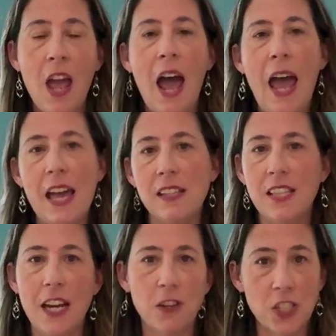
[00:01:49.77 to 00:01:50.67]
as
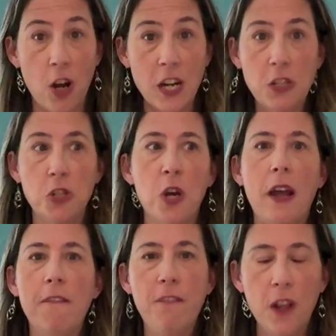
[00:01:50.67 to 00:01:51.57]
they are starting to try
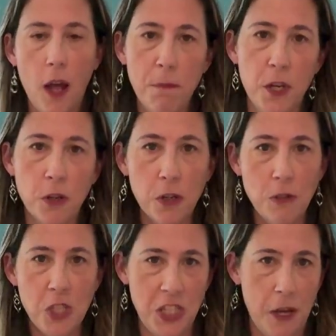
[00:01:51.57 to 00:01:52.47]
to fill up their
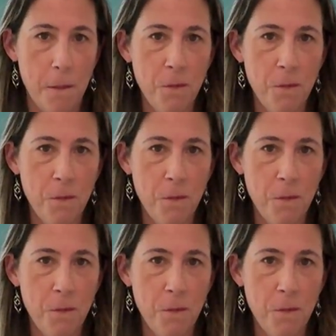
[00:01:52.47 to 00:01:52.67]
cruise ship.